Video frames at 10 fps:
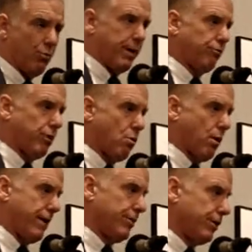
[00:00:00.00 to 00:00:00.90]
We
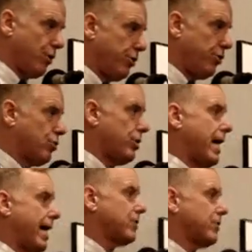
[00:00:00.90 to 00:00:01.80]
required that no, you could
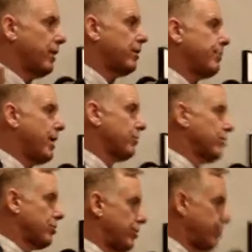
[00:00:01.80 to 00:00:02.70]
not sell health
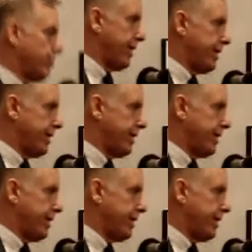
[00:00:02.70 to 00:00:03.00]
insurance in